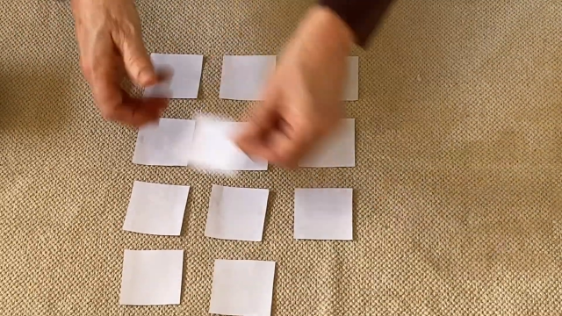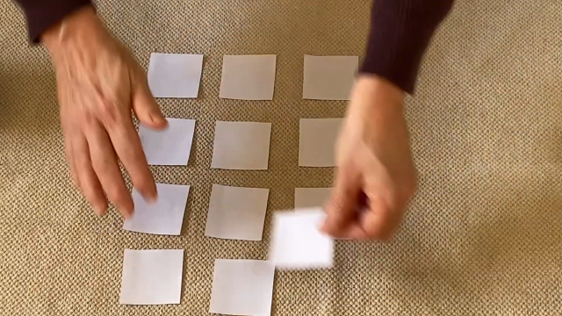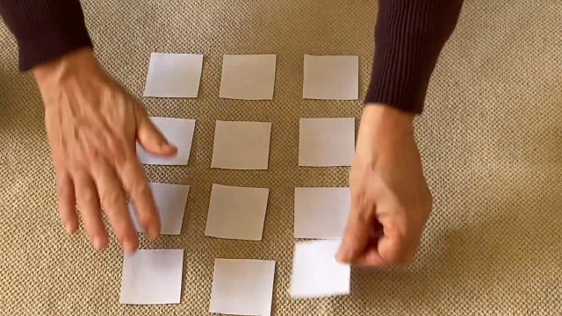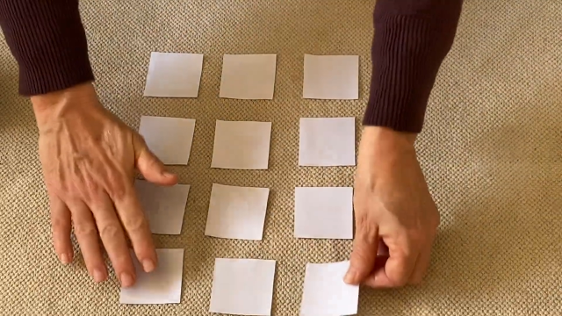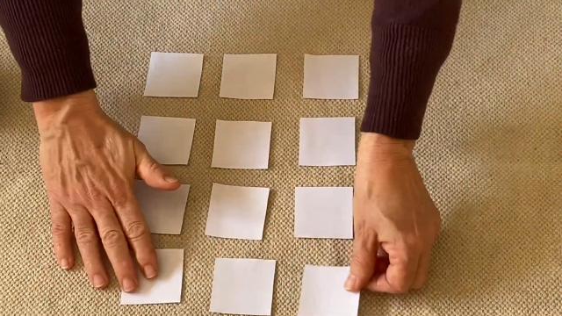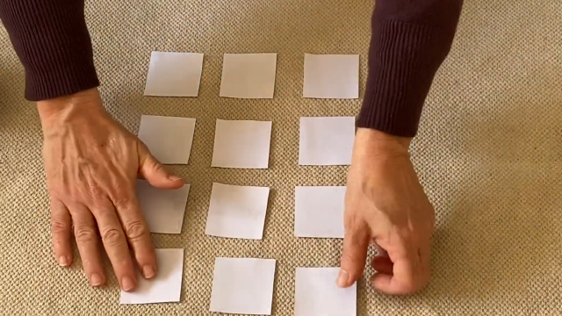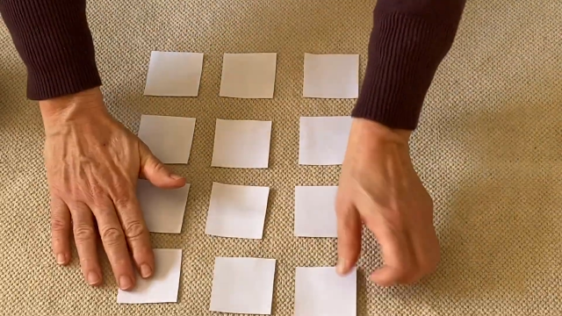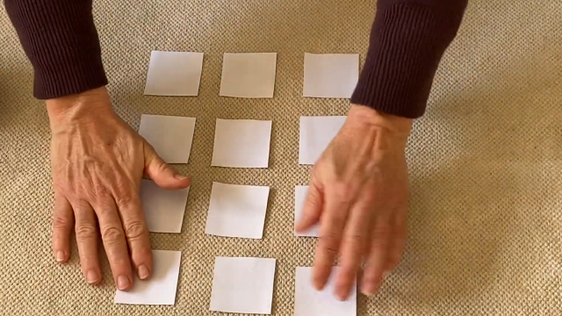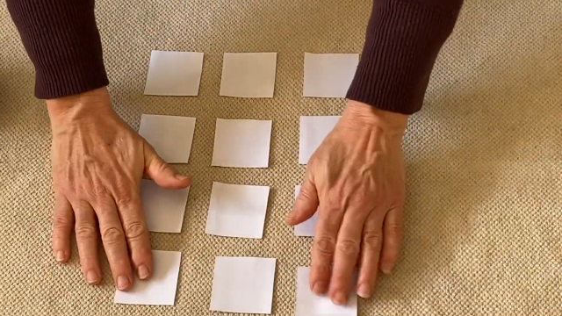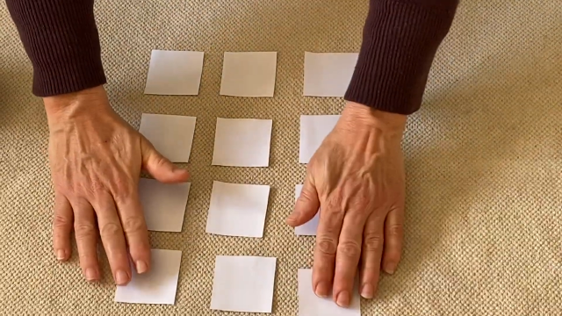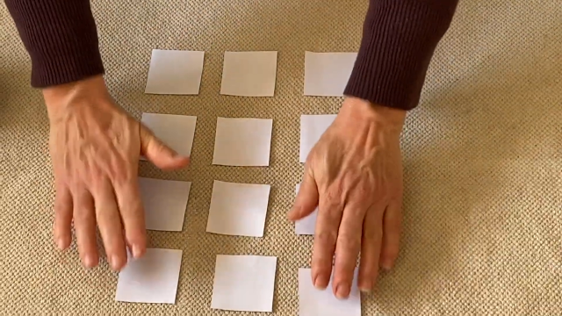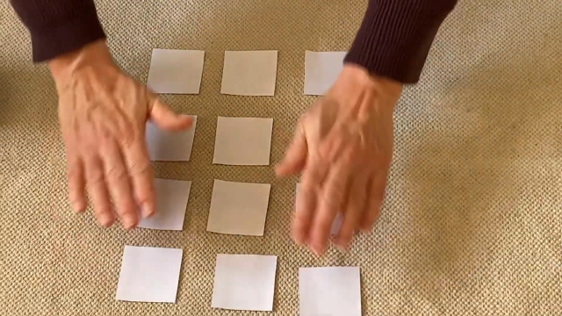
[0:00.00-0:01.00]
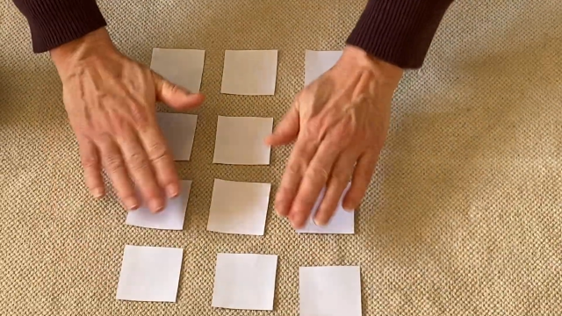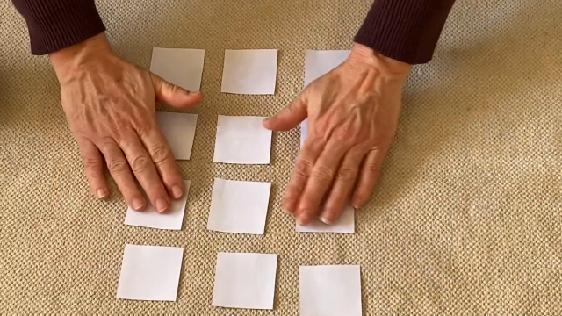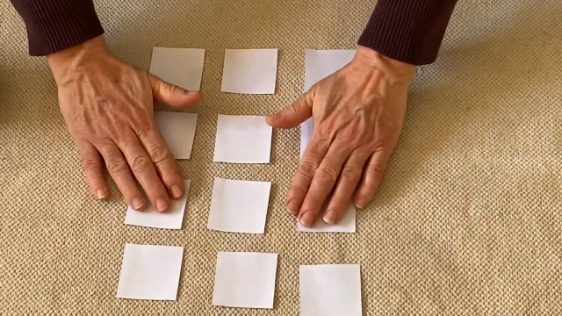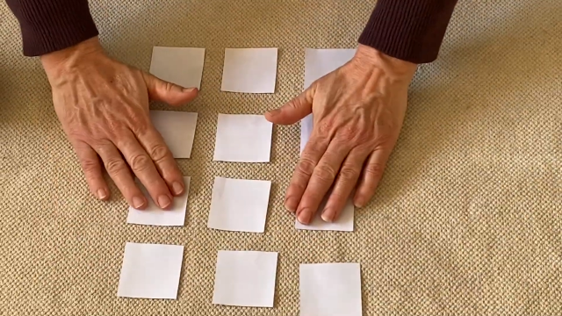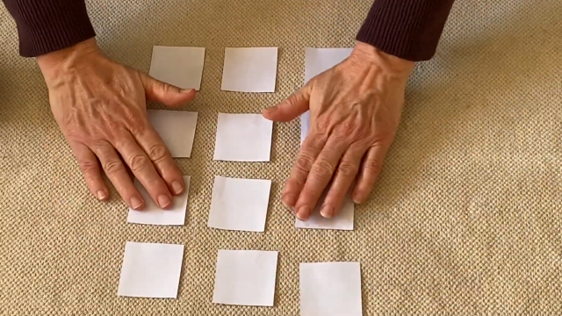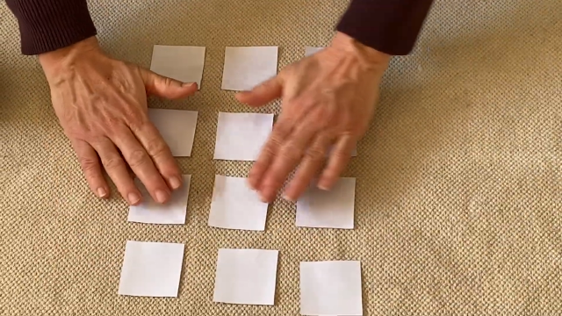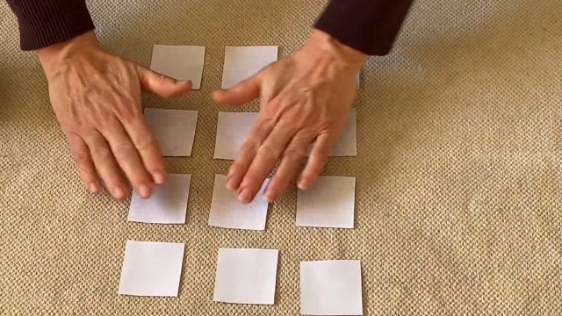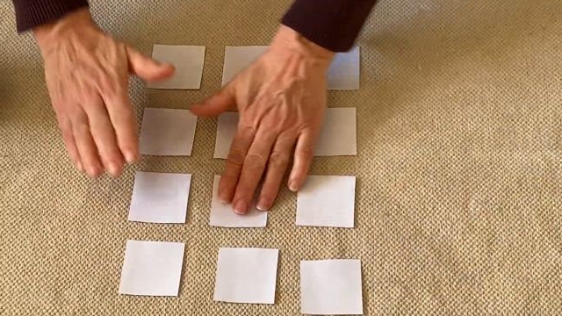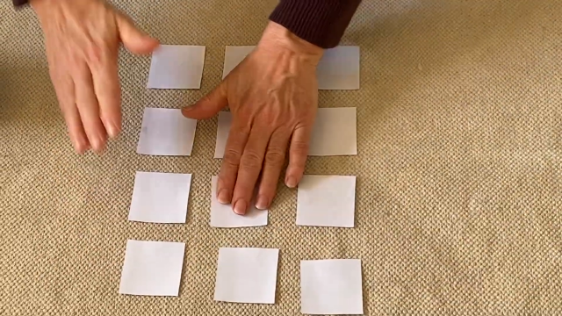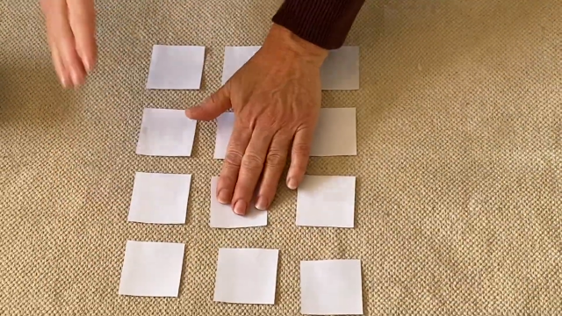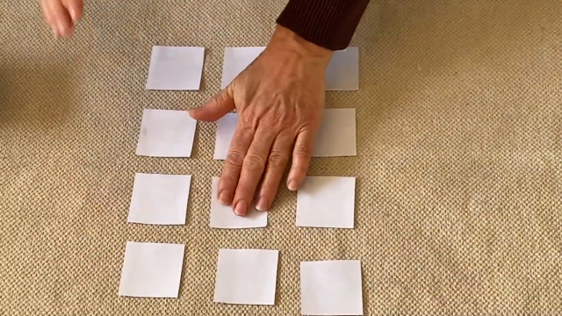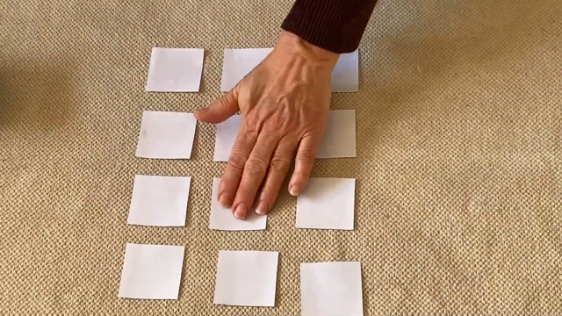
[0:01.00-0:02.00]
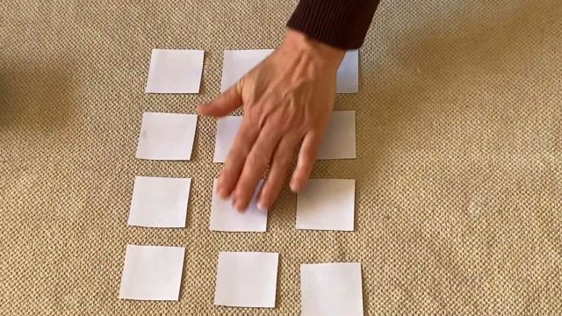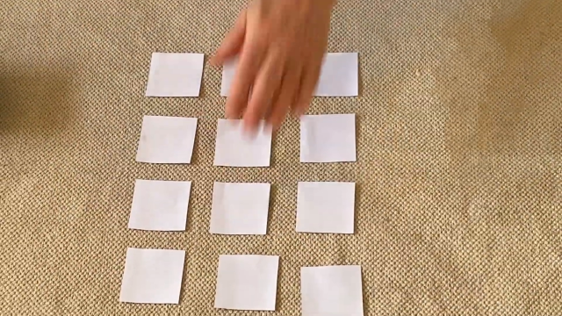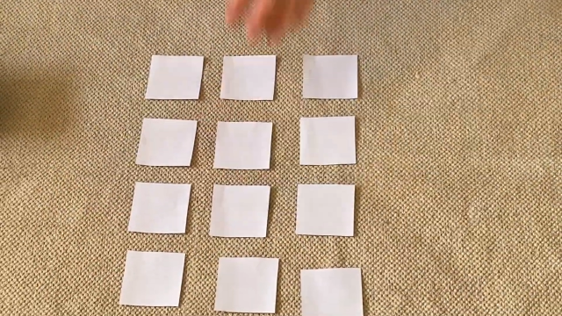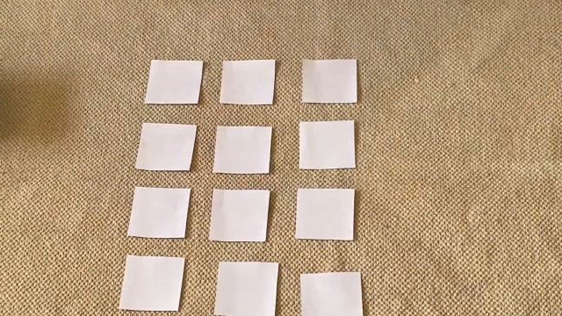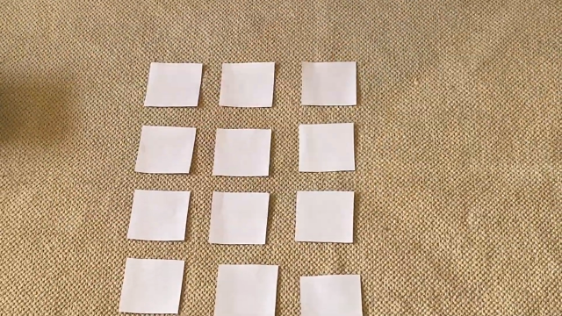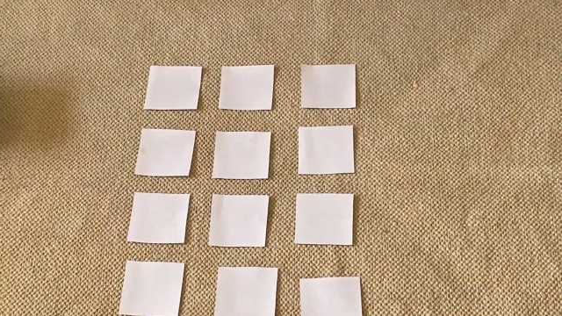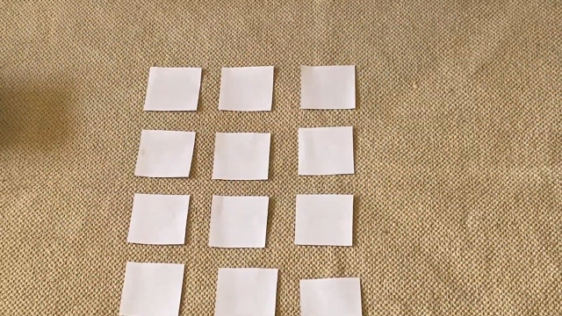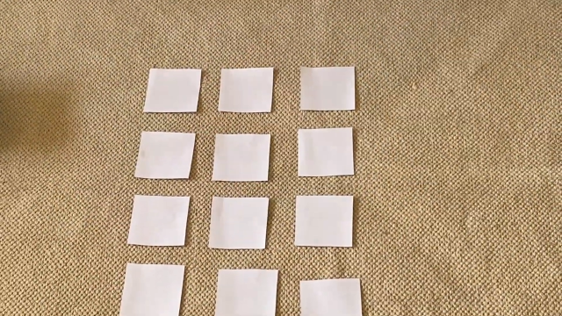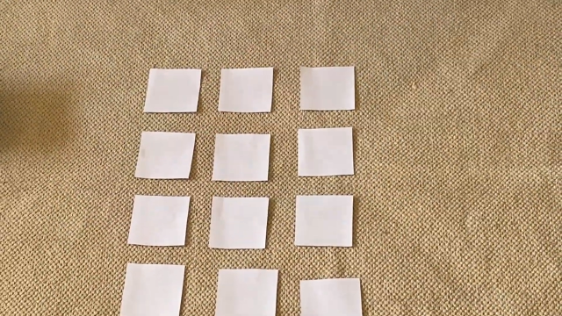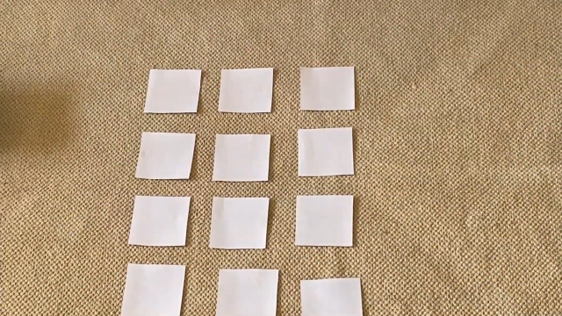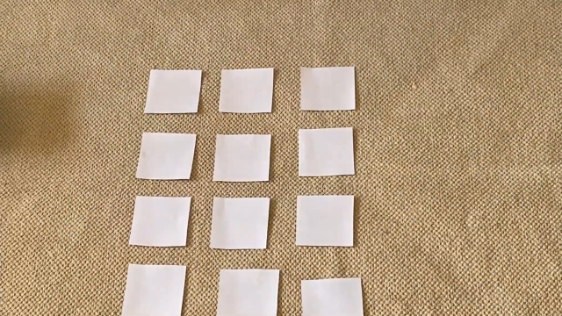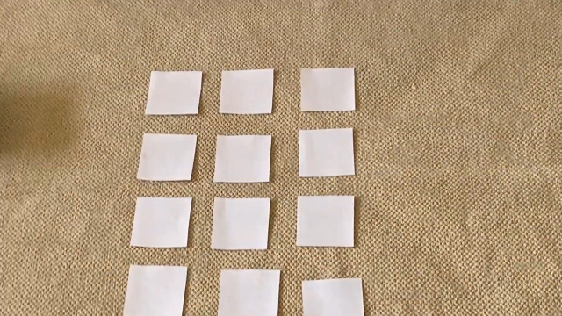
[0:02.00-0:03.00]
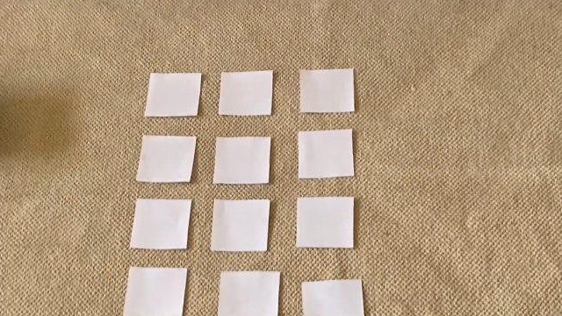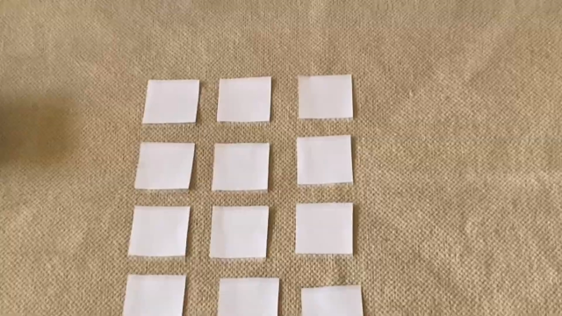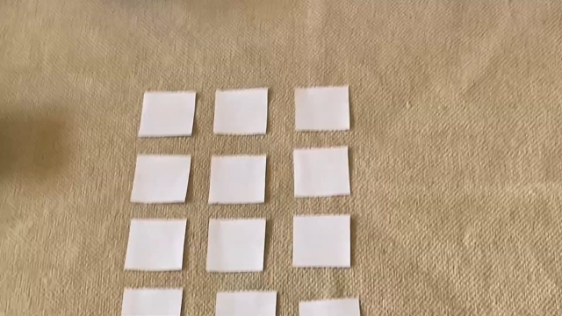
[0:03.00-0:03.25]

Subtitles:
(no speaker visible)